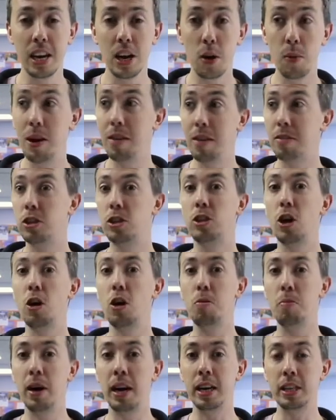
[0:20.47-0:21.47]
We have so
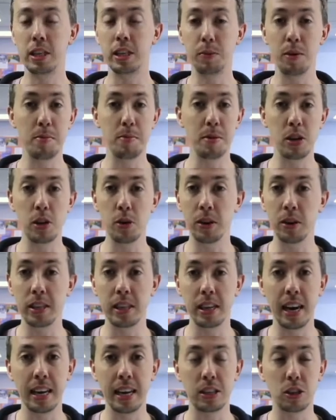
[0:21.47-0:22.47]
much that we've been doing
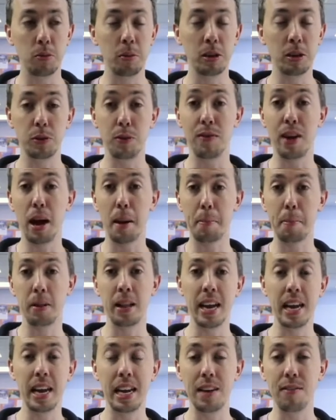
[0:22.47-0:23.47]
tonight, so much we've got
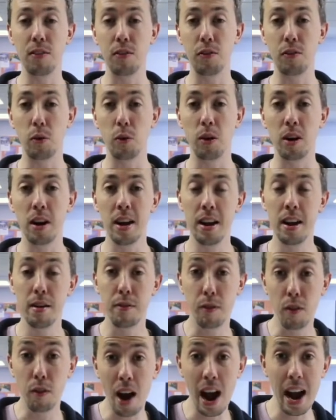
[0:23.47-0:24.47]
planned even for
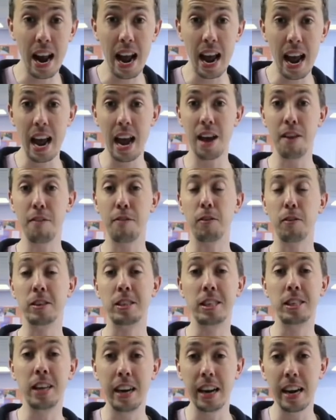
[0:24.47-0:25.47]
Friday and for
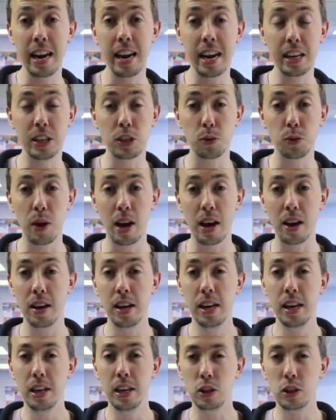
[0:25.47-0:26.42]
Sunday night as well.